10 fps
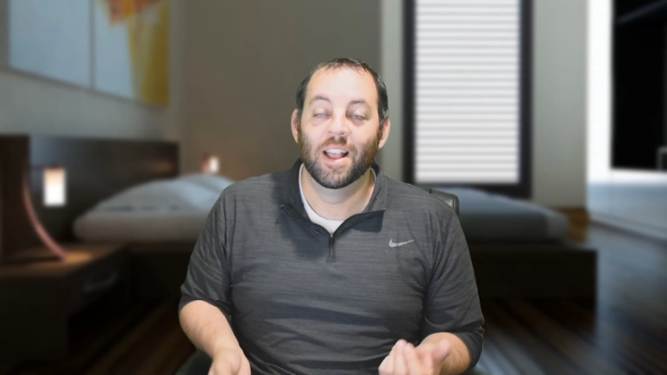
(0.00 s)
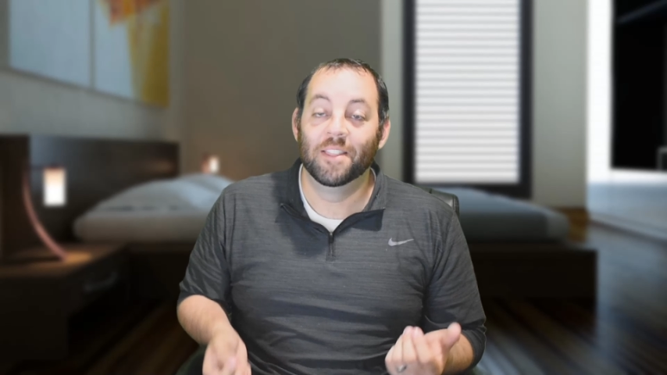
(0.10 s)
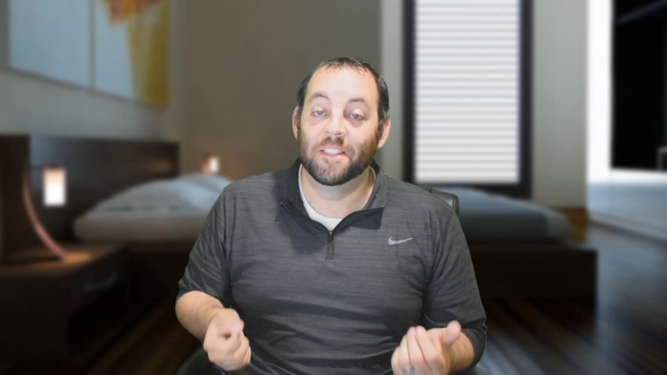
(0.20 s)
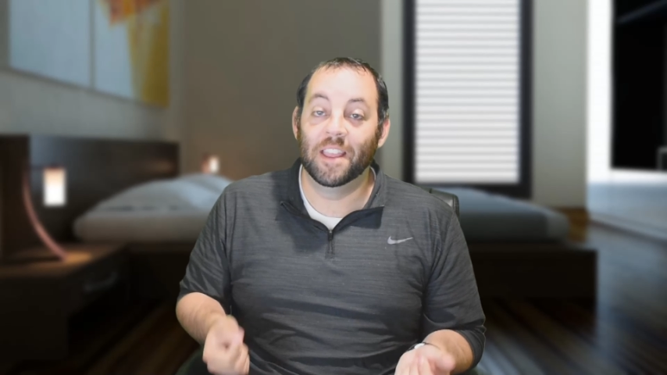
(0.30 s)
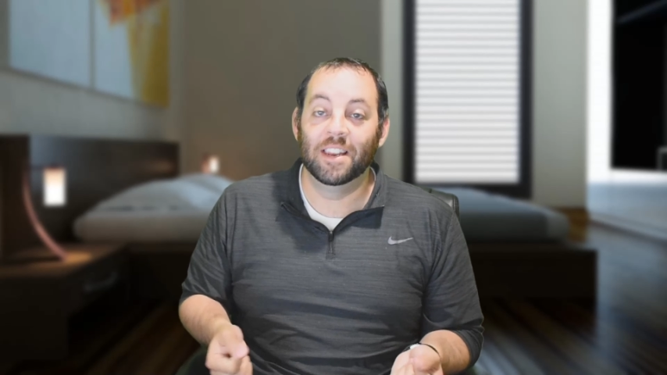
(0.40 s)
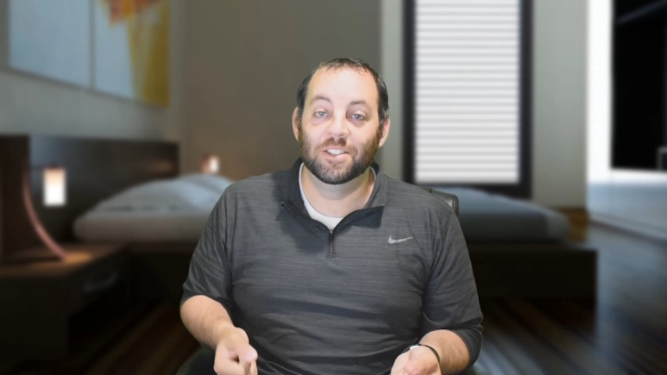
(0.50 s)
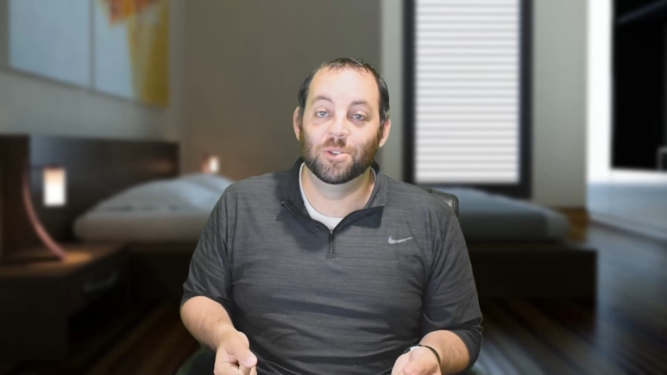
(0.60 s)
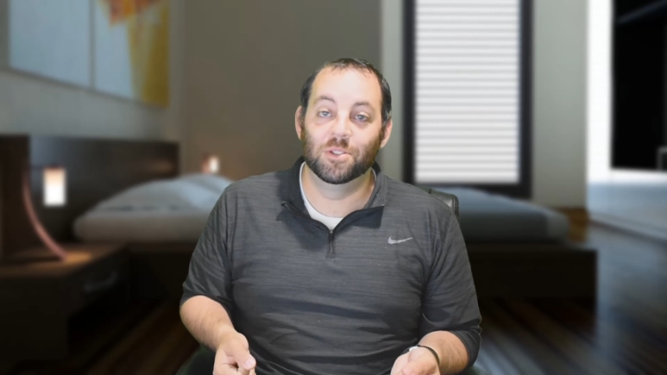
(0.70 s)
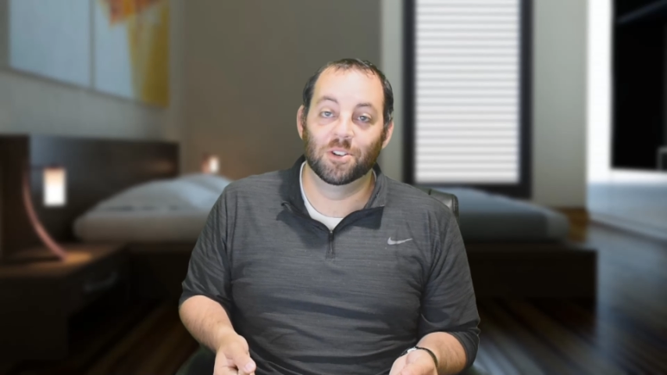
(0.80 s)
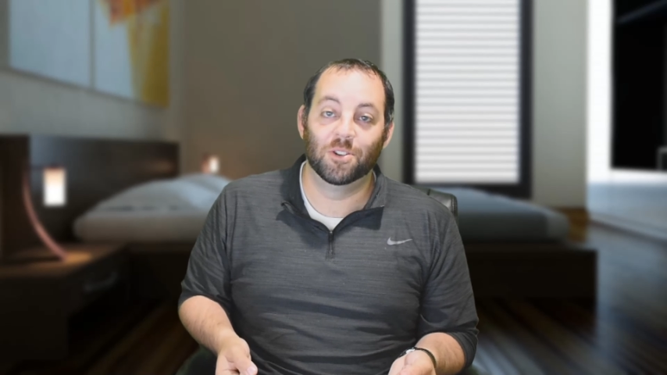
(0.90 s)
that they need to
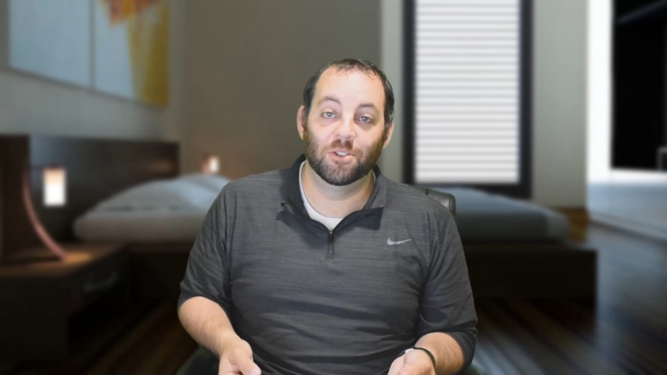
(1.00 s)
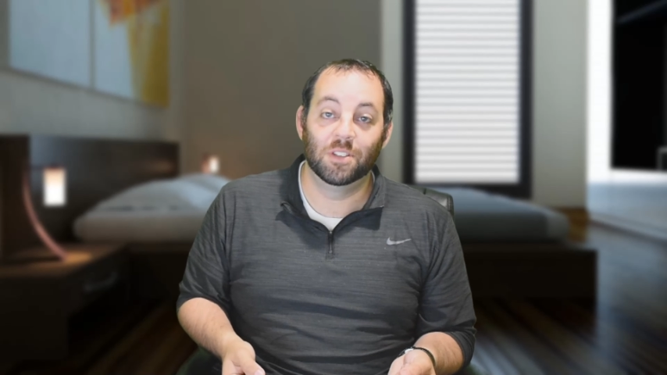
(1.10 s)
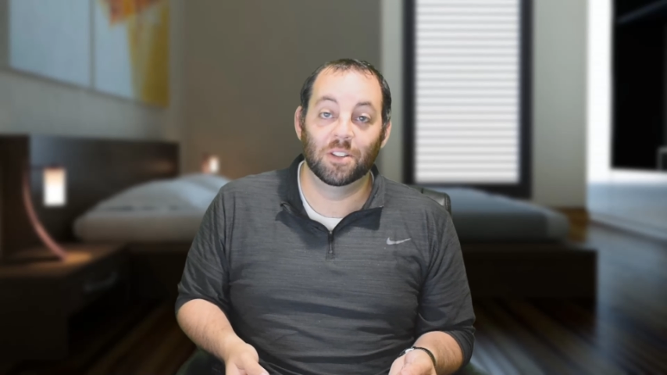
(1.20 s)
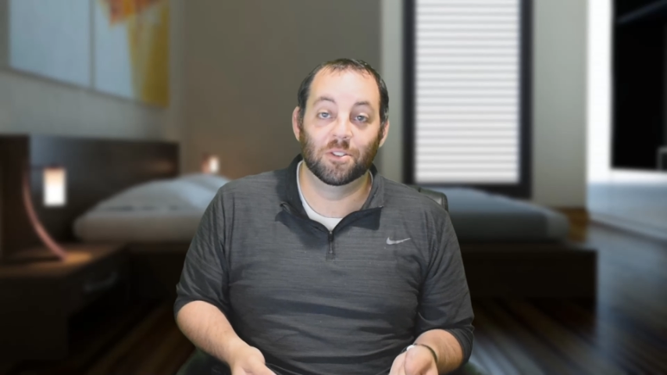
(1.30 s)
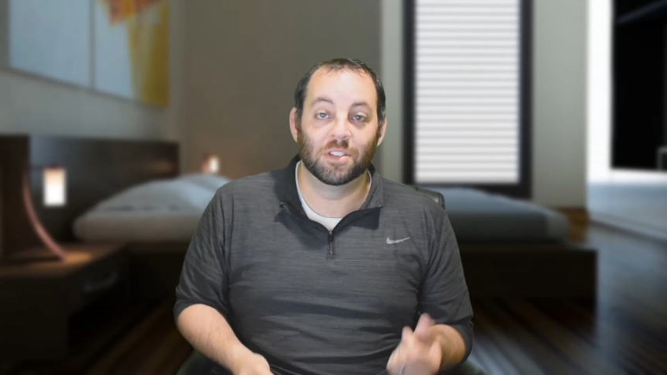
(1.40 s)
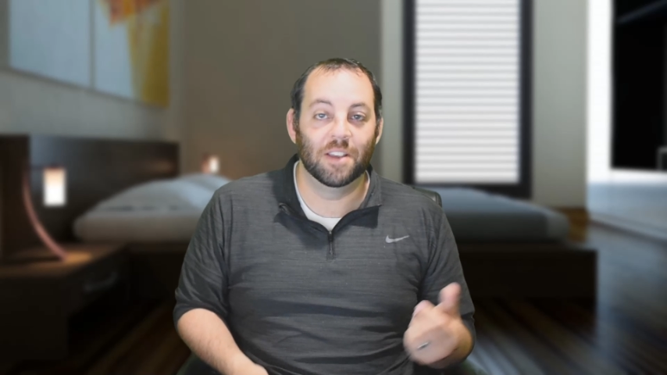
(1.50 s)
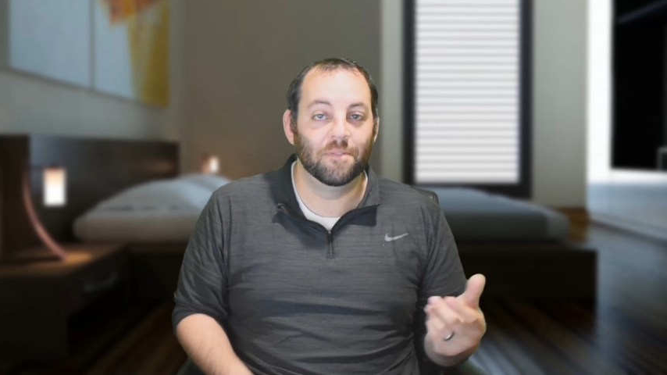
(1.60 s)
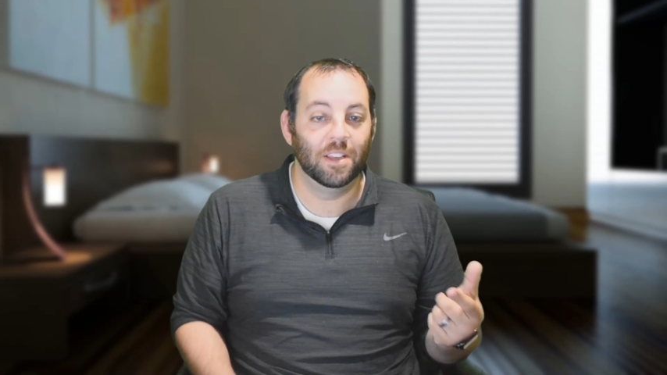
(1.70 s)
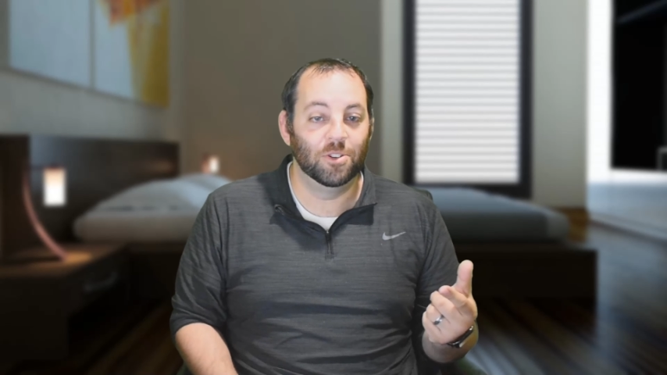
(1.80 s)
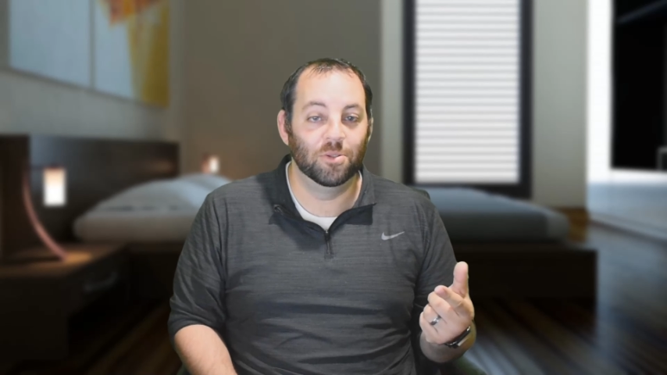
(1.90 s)
use their turn signals if
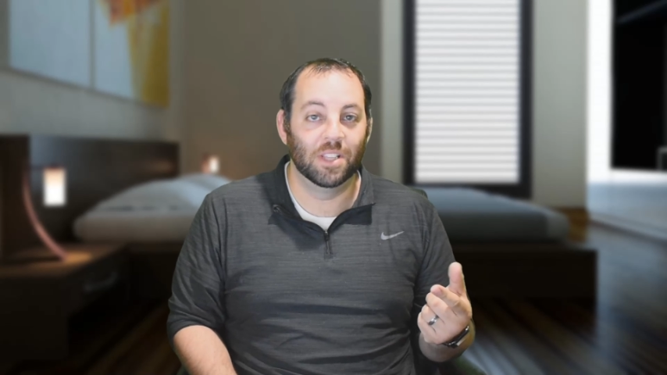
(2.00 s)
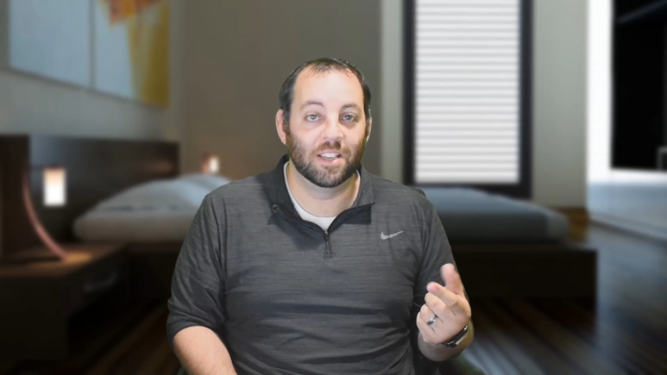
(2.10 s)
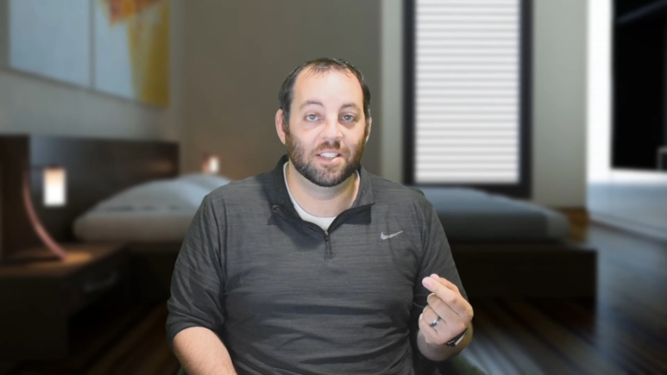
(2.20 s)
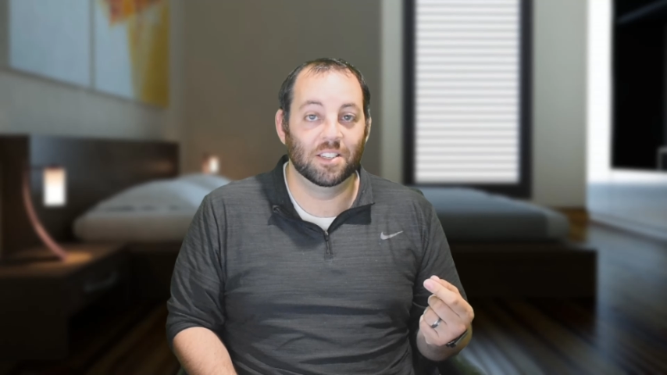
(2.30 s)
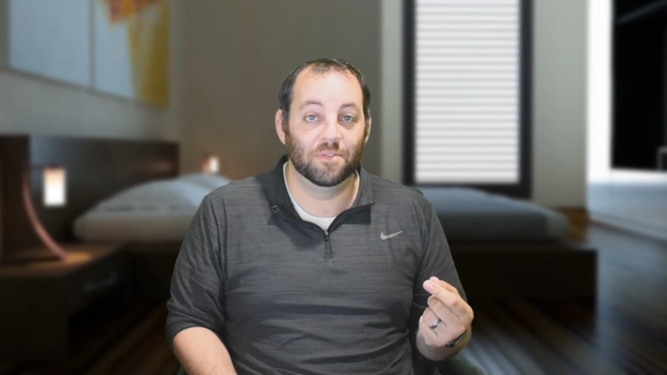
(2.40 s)
they choose that assist